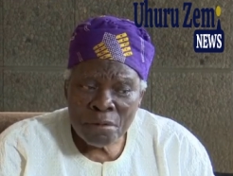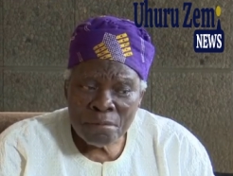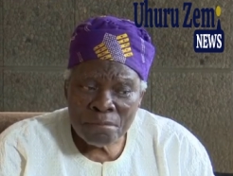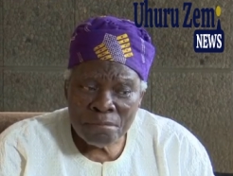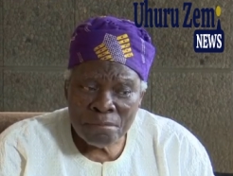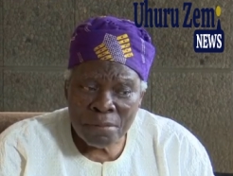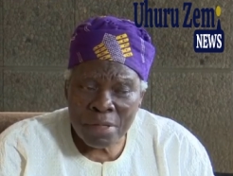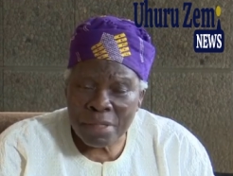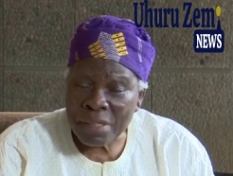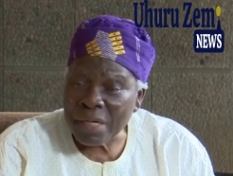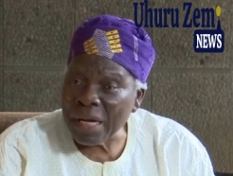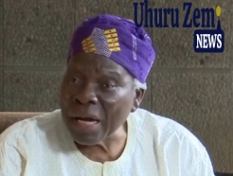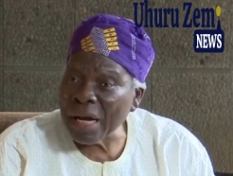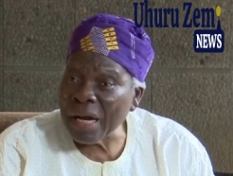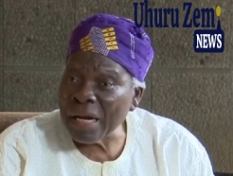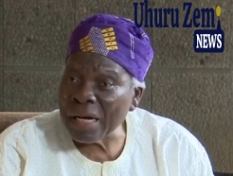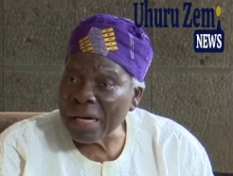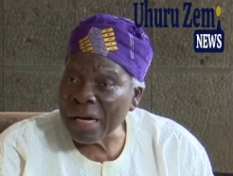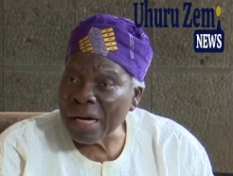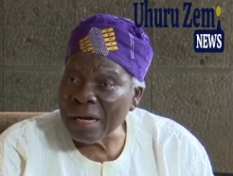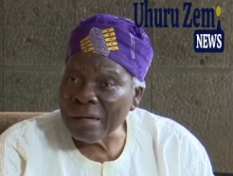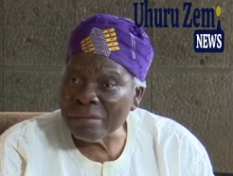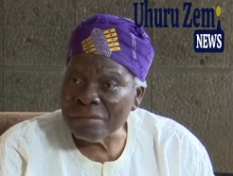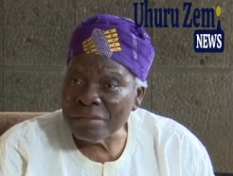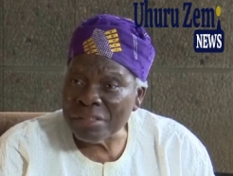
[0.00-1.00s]
but there
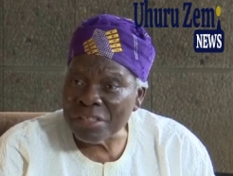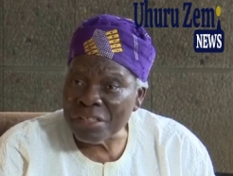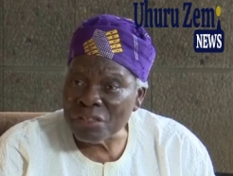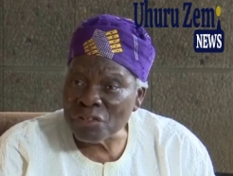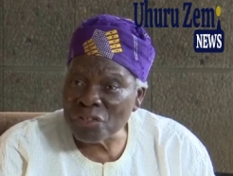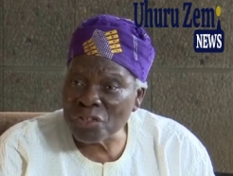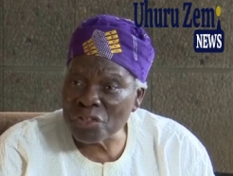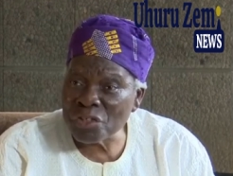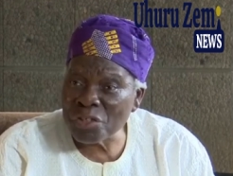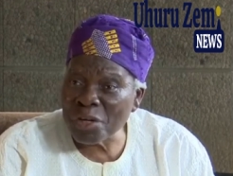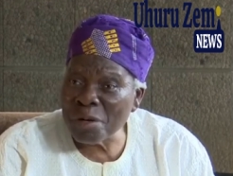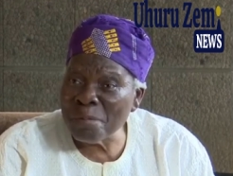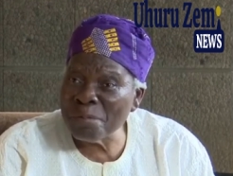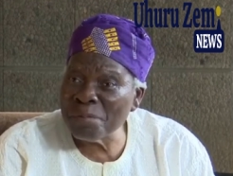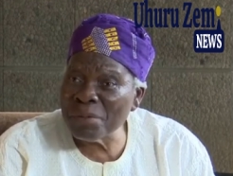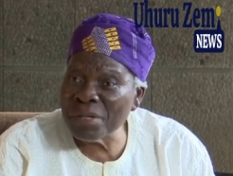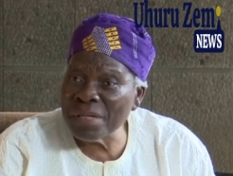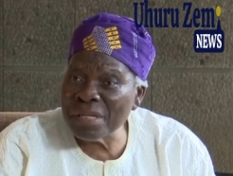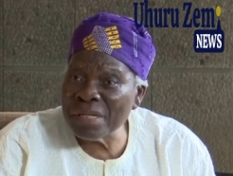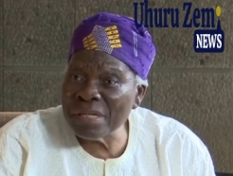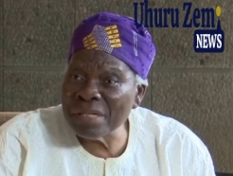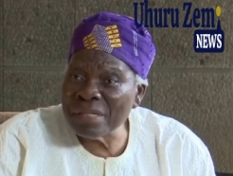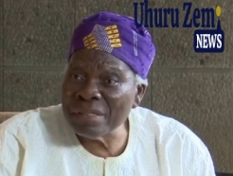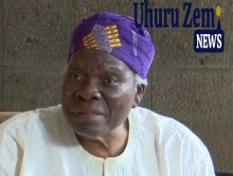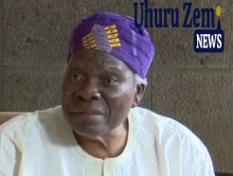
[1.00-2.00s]
are
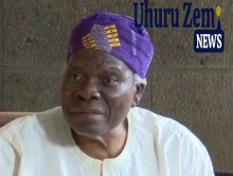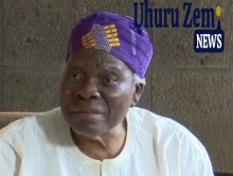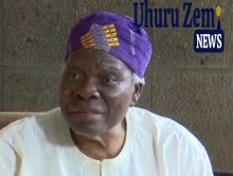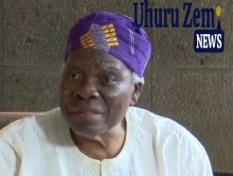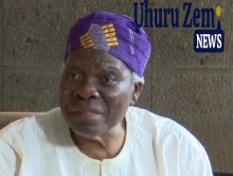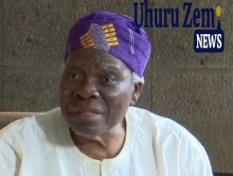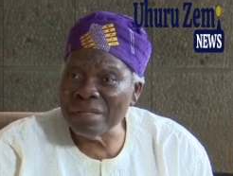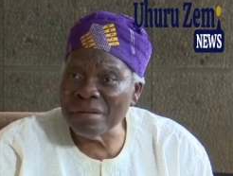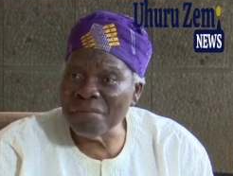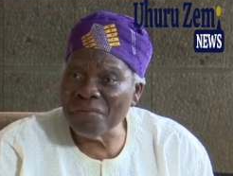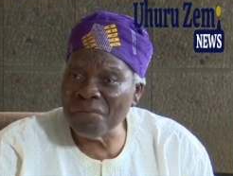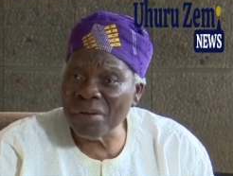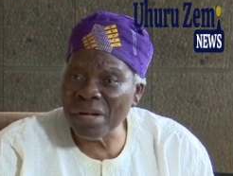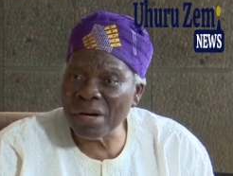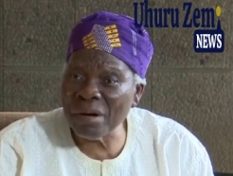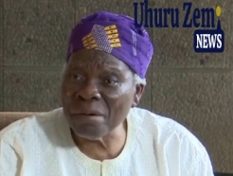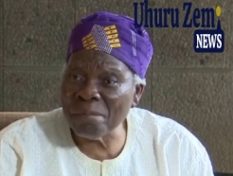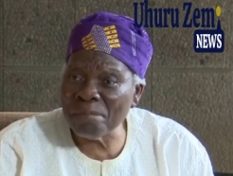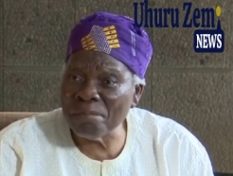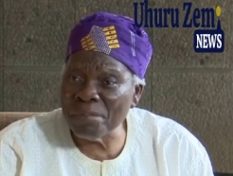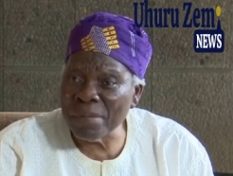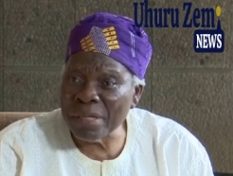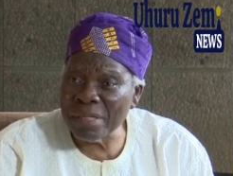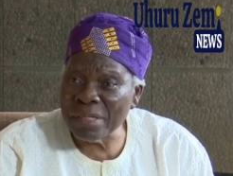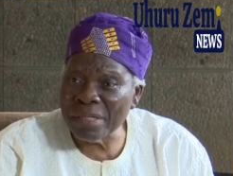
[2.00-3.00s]
disturbing
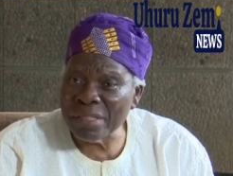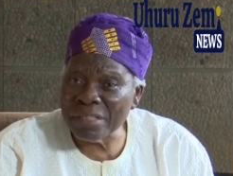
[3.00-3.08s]
development,